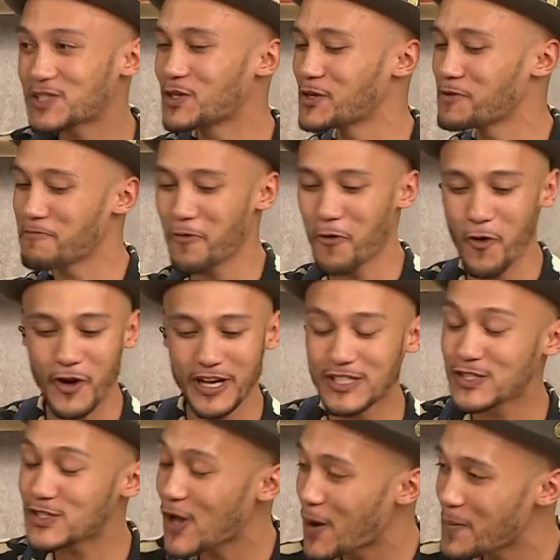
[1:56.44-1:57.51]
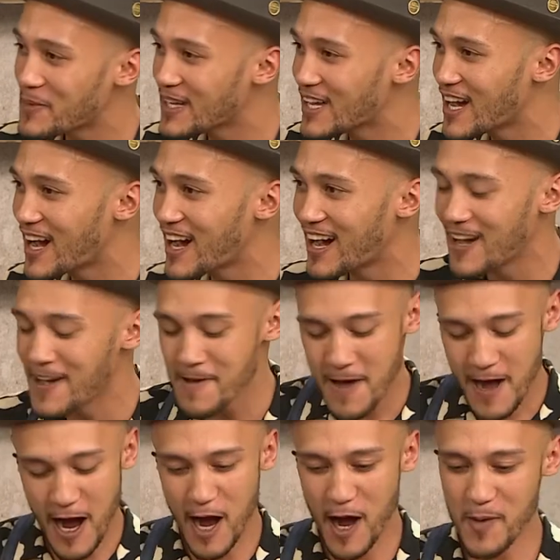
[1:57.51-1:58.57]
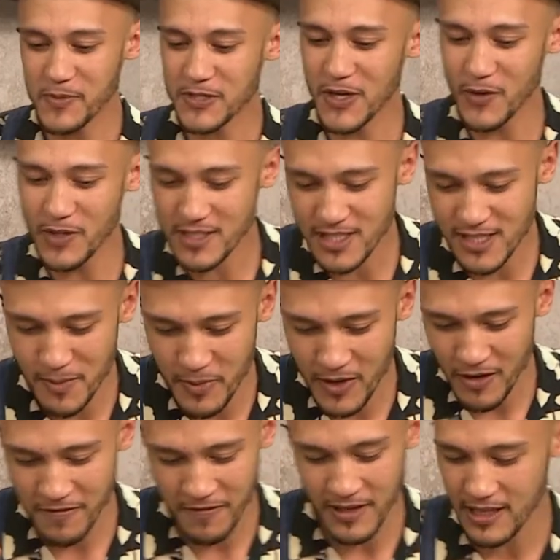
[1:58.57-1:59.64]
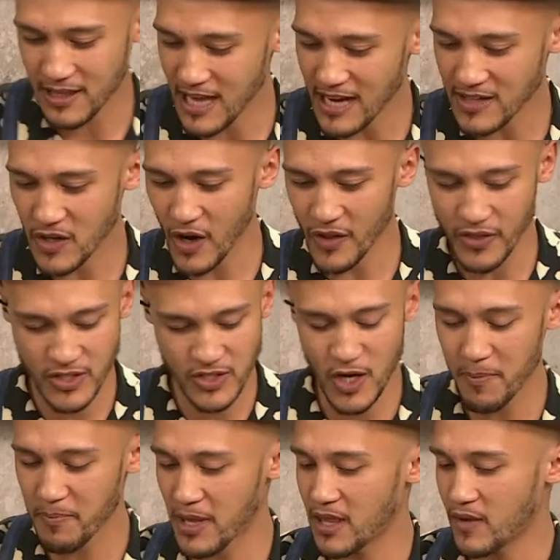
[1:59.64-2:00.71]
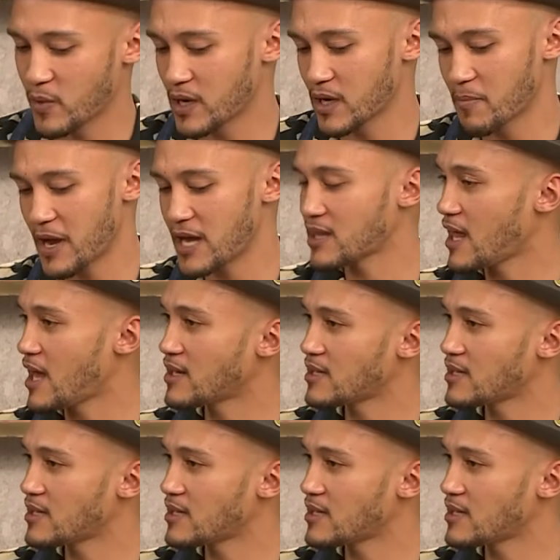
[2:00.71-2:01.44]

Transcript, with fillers: okay. it's good for insomnia um, wow um, so just a bit of that on the top and then we're going to bake